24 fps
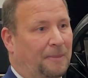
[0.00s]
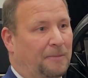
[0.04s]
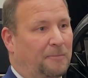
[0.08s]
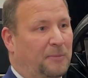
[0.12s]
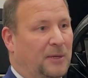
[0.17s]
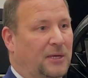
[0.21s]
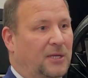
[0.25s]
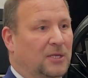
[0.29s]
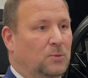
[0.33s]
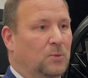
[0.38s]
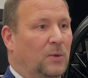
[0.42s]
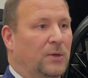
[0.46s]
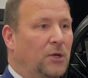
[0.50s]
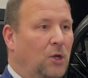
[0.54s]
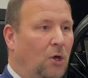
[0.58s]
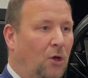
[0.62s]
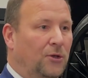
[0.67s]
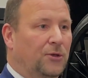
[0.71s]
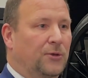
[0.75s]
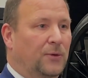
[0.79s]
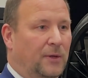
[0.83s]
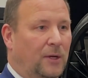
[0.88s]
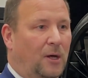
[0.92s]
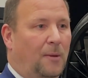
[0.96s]
because we're
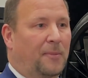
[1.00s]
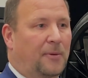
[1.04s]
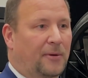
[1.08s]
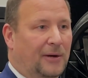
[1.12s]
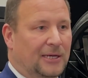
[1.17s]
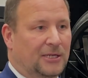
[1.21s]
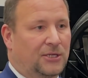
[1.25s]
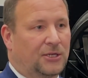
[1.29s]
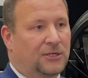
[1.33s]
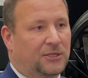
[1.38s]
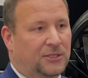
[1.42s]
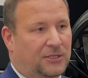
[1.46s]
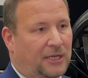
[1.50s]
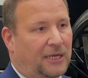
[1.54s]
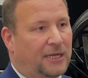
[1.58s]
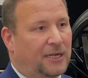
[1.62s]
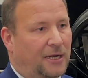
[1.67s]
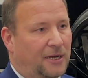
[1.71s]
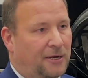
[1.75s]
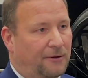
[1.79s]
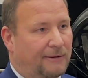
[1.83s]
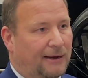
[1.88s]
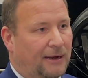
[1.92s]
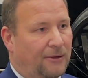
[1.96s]
not doing operations in
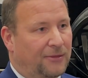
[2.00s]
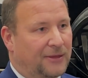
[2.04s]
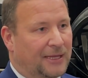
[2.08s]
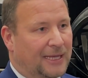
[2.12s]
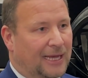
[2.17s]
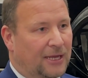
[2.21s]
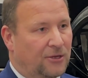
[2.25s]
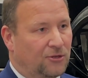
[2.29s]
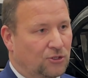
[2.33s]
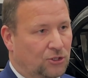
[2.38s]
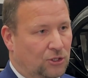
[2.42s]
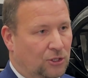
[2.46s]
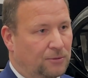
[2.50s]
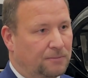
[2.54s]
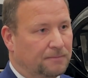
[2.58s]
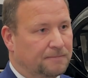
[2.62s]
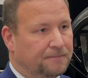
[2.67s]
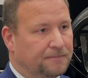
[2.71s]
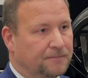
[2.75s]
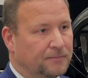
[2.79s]
and around the engine.